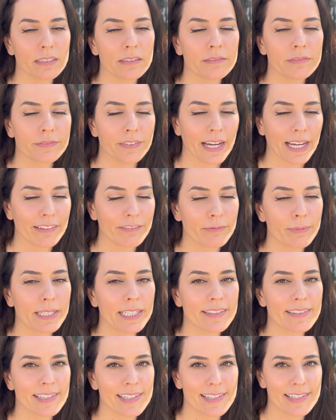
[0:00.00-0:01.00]
5
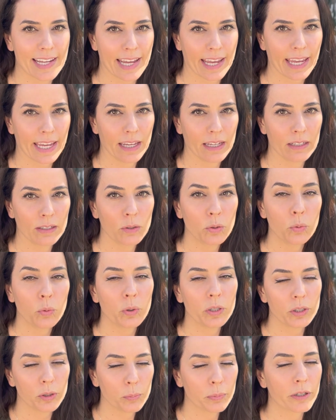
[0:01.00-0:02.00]
minutes a day
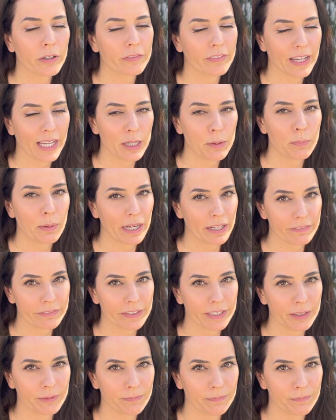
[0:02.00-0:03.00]
will provide
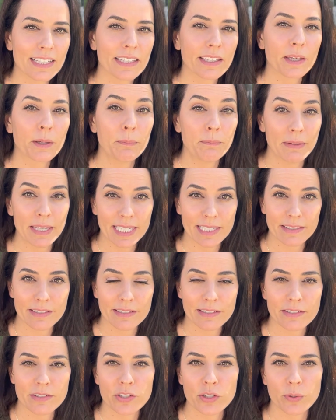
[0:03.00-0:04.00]
benefit.
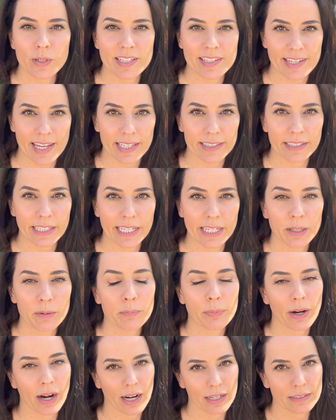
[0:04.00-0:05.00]
Commit to a daily
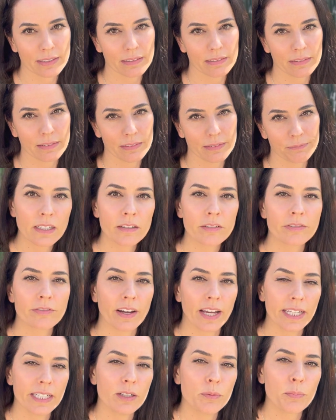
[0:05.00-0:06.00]
practice.
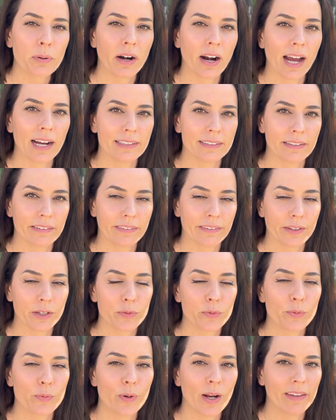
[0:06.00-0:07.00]
Find a practice that
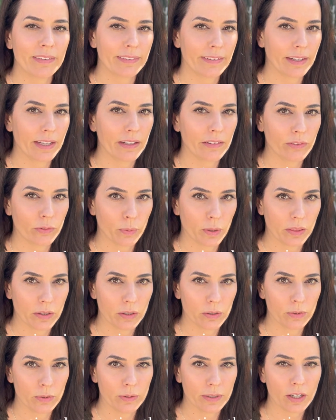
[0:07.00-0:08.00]
resonates with
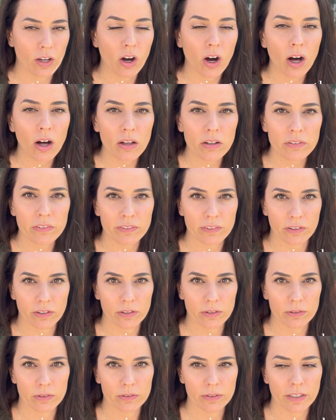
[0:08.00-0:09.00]
you, it calls to
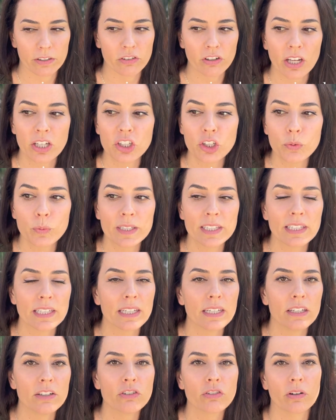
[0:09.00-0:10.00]
you, it genuinely
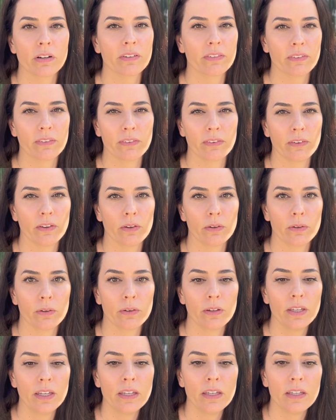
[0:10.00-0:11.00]
interests you.
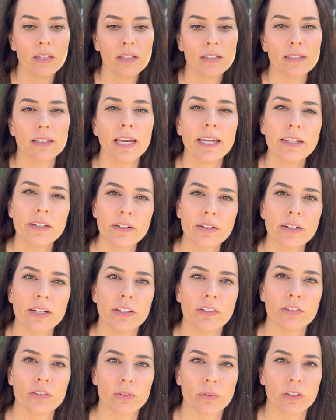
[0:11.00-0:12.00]
Let your
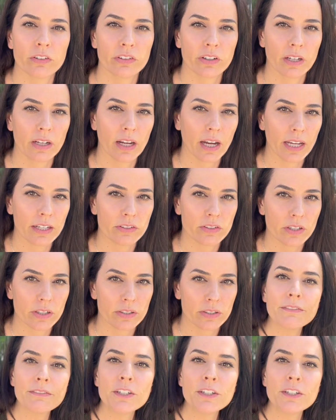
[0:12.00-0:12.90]
intuition guide you.